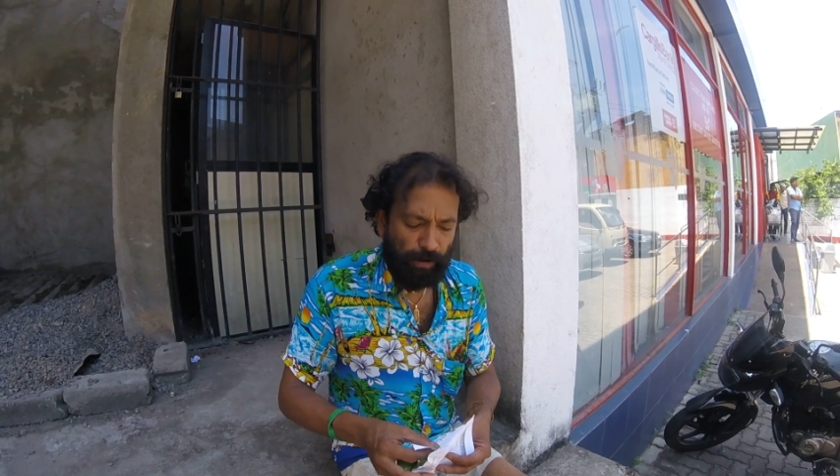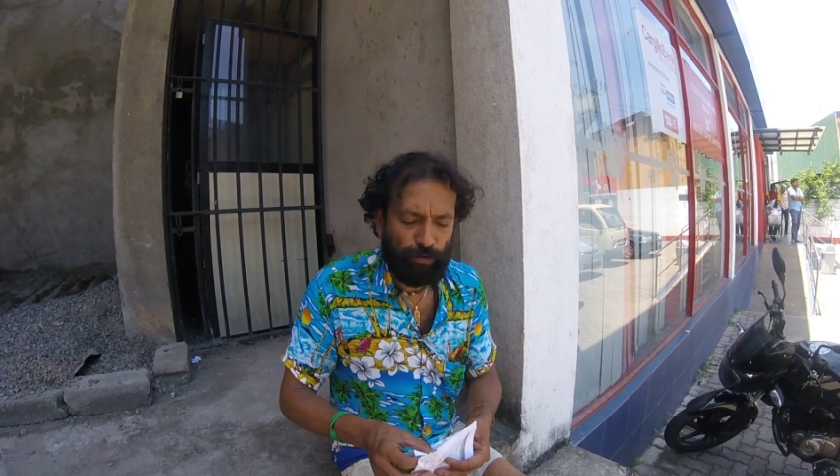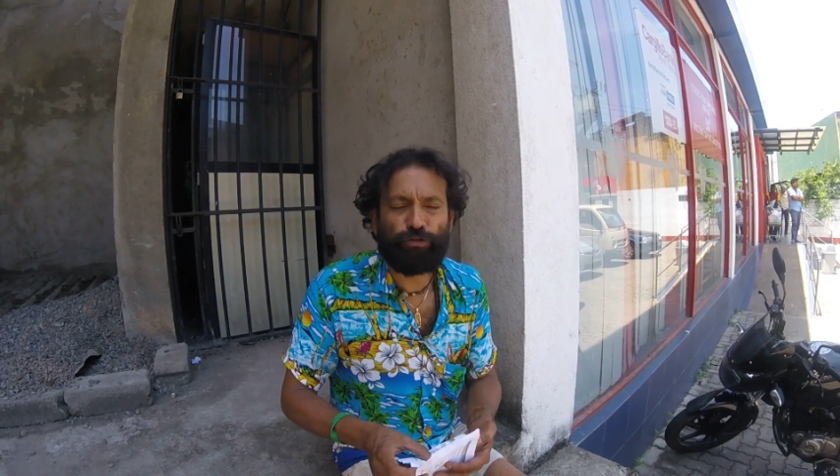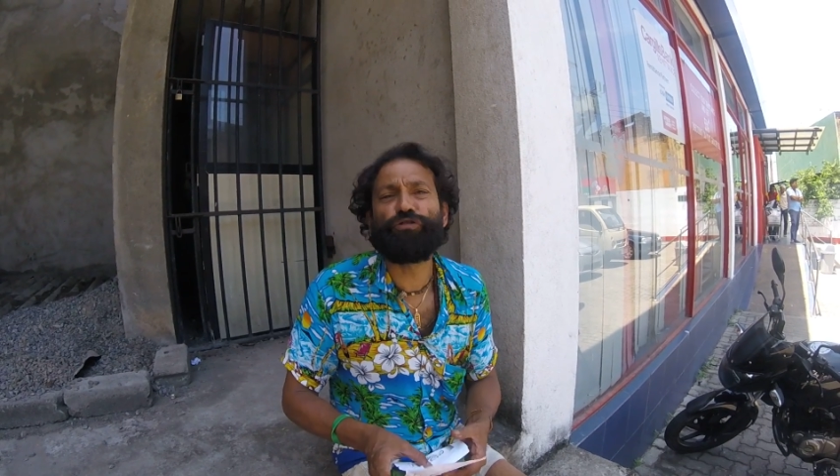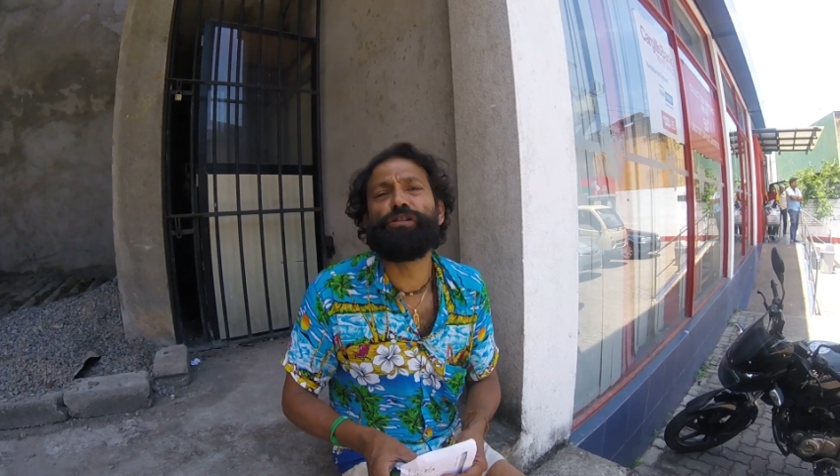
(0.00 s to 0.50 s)

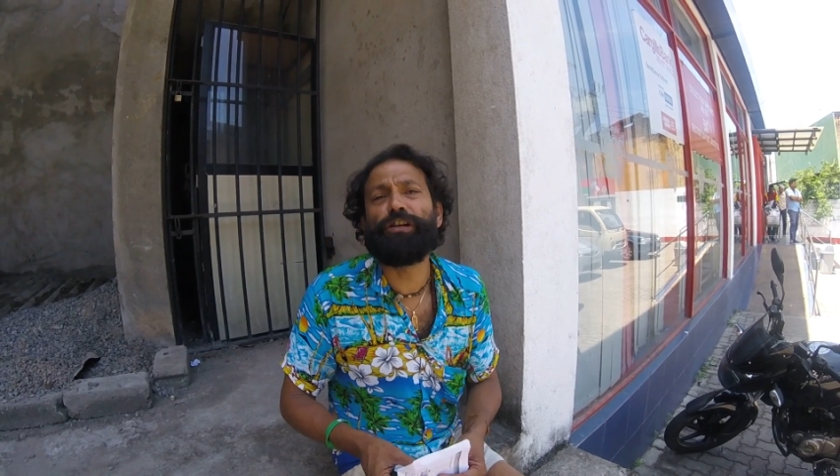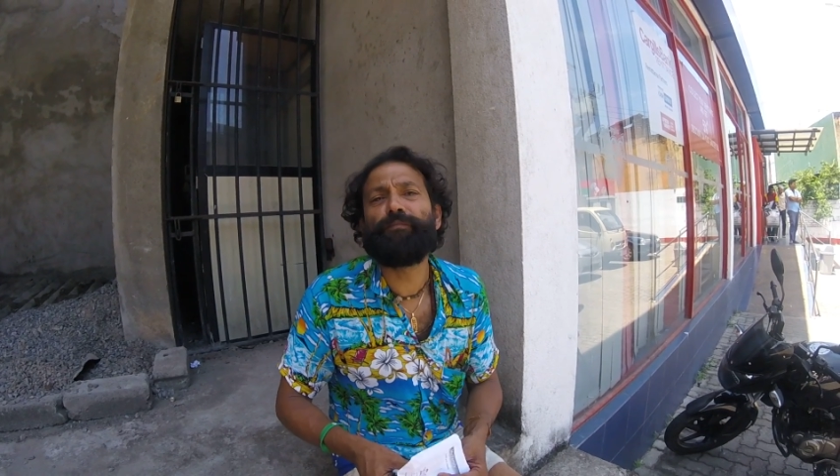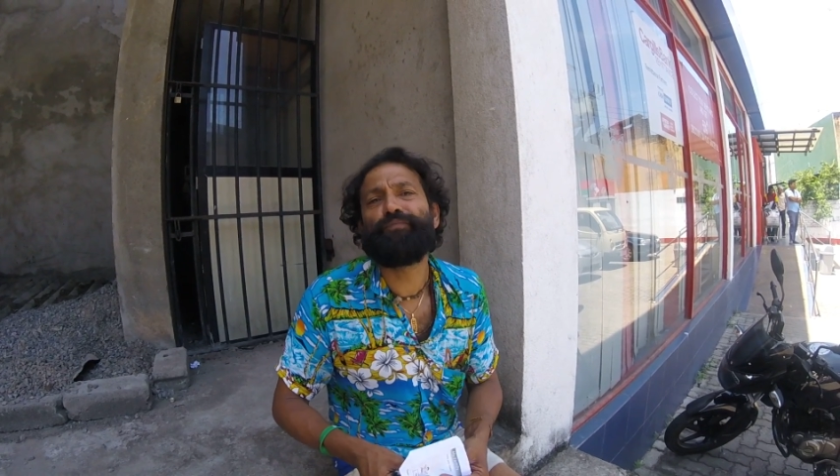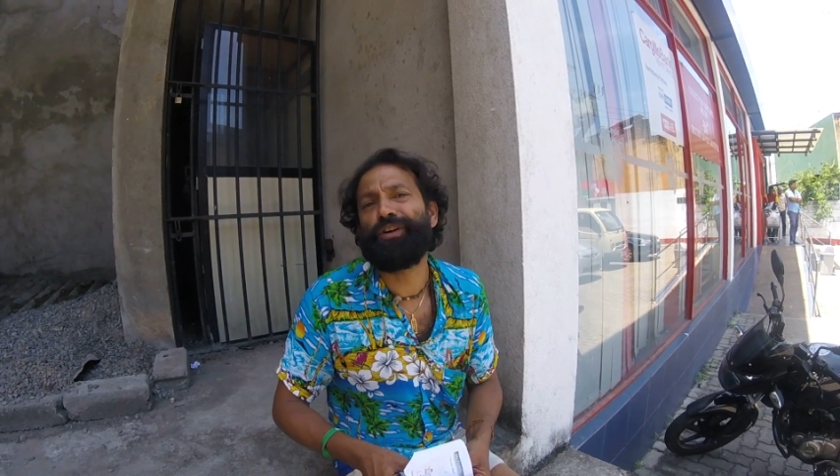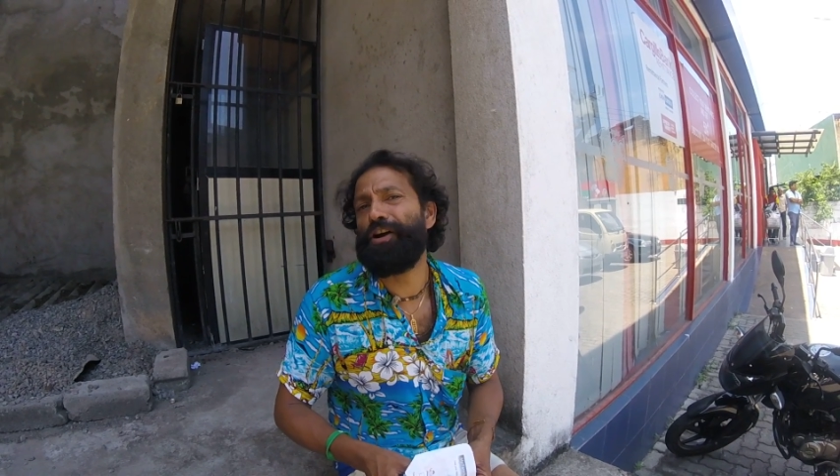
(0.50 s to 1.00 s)
Usually
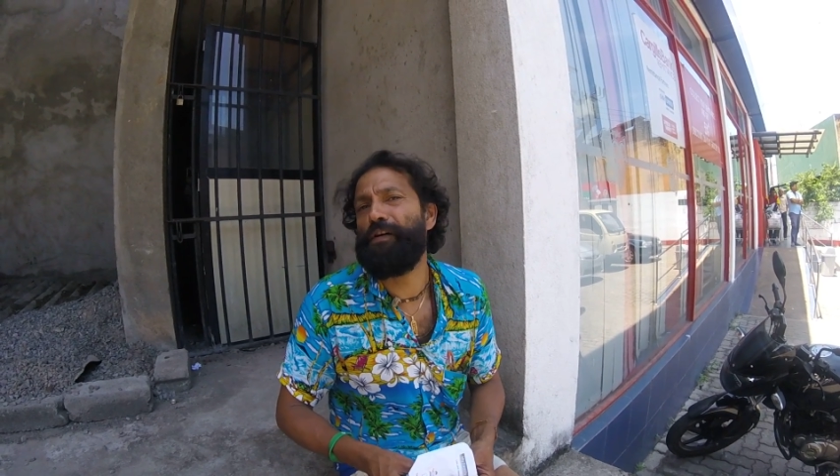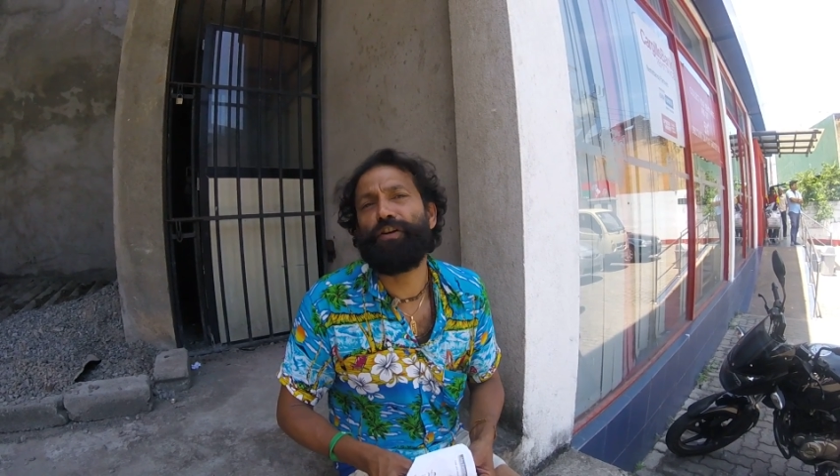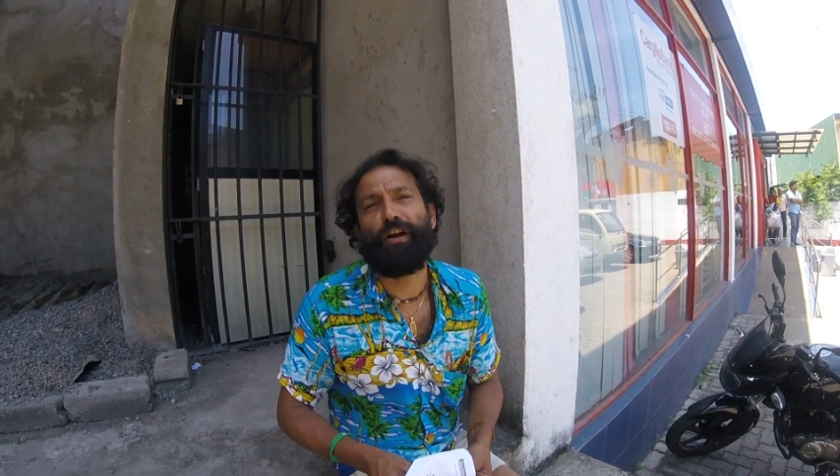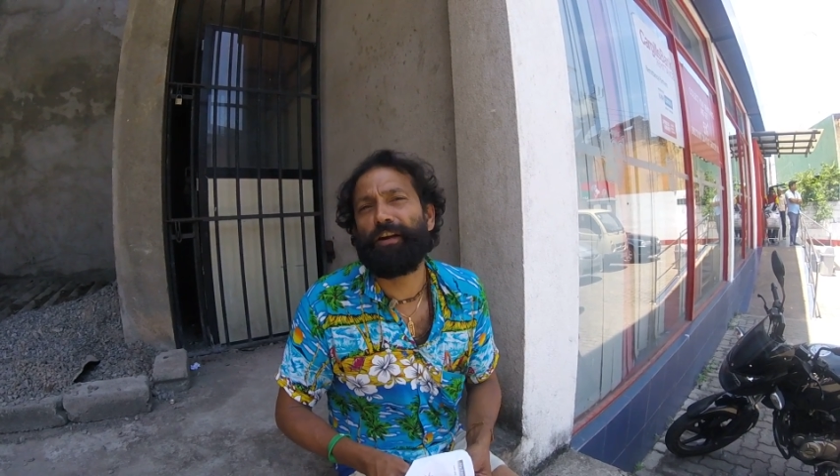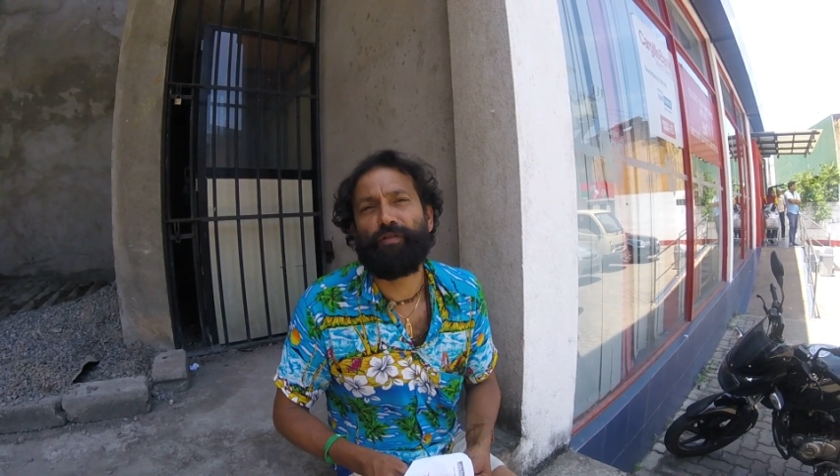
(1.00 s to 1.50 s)
they have
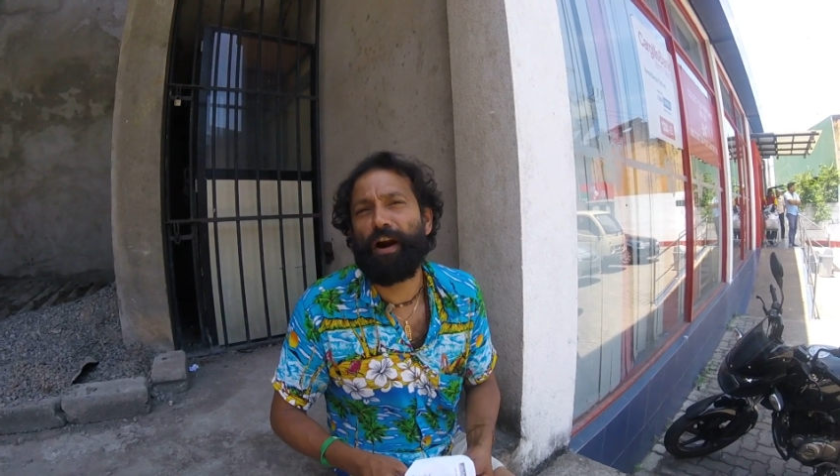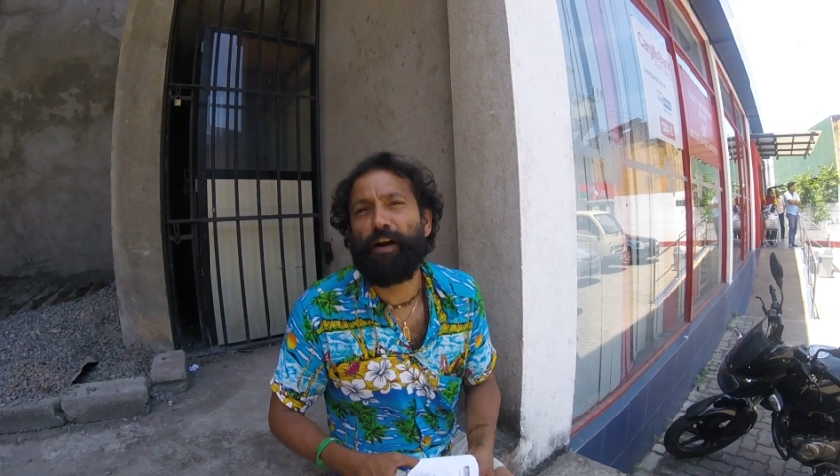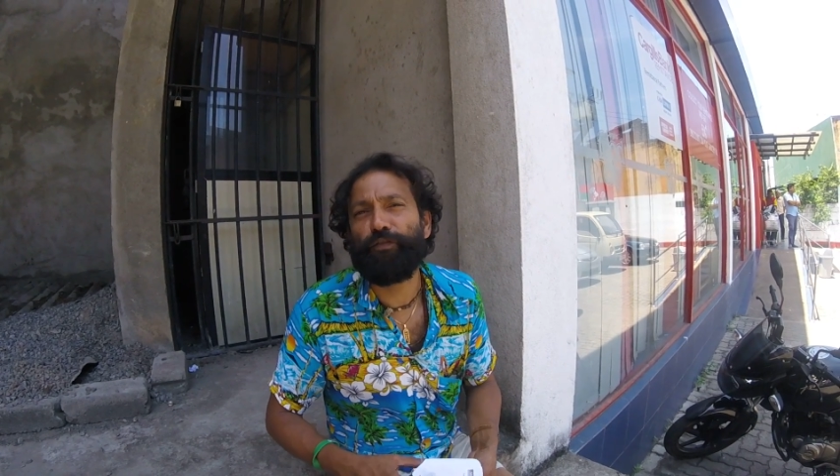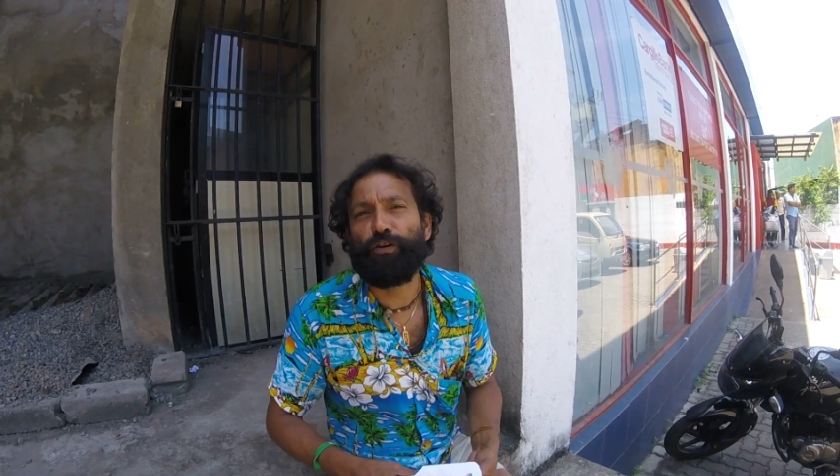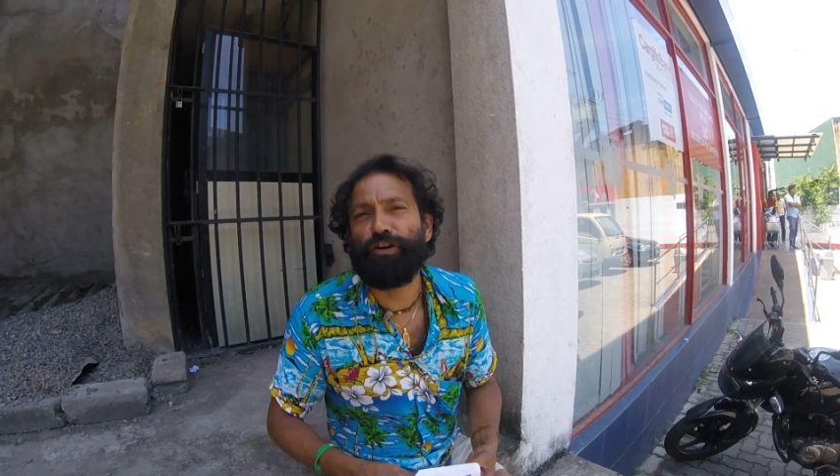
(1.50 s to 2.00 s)
it like right
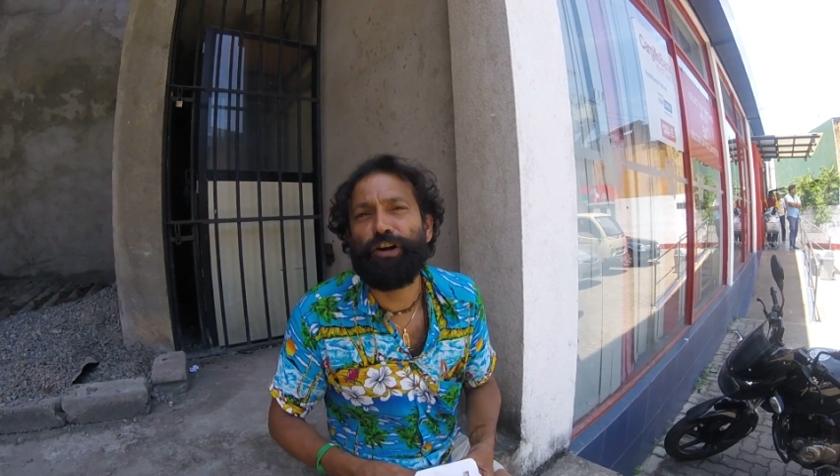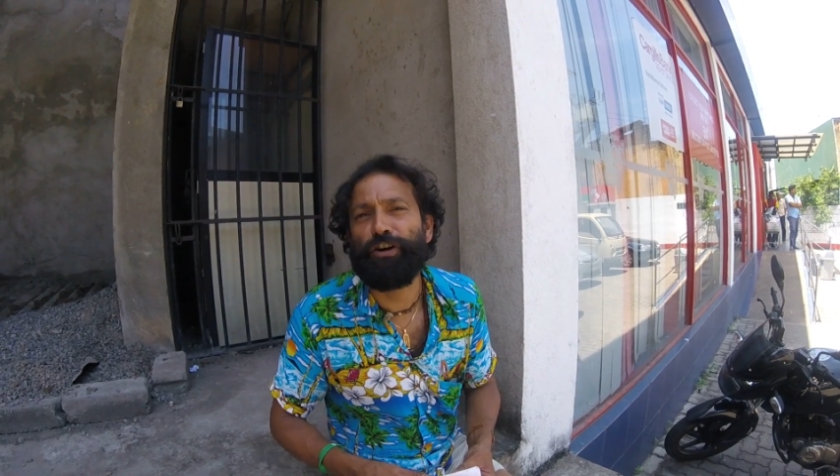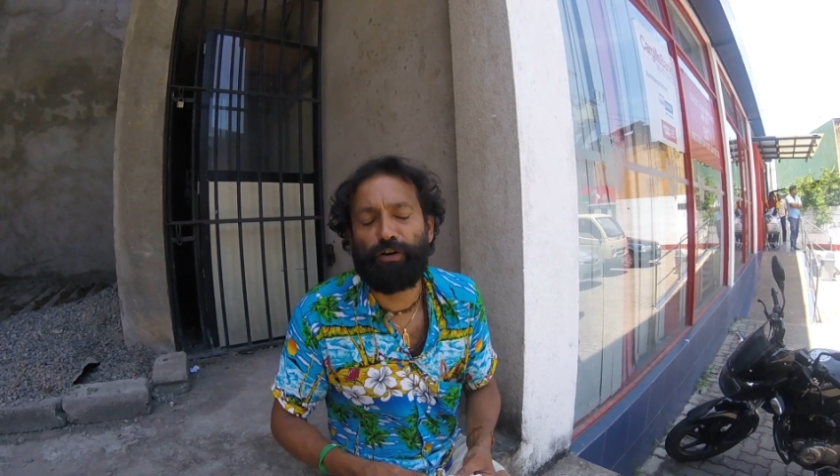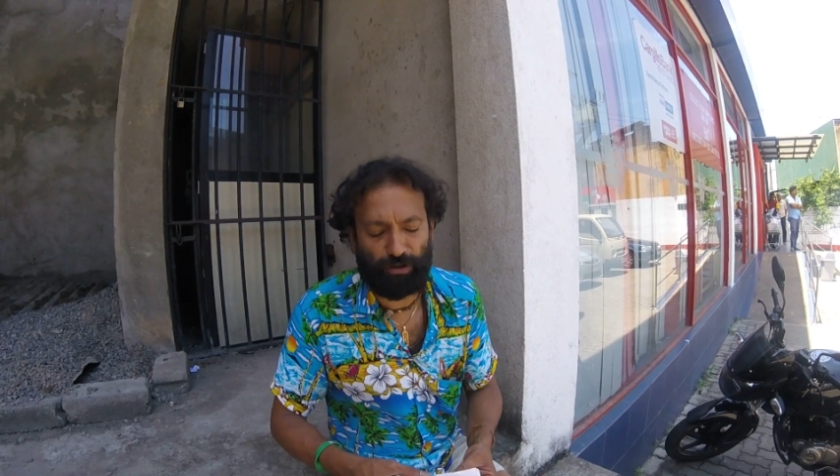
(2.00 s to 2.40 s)
after dinner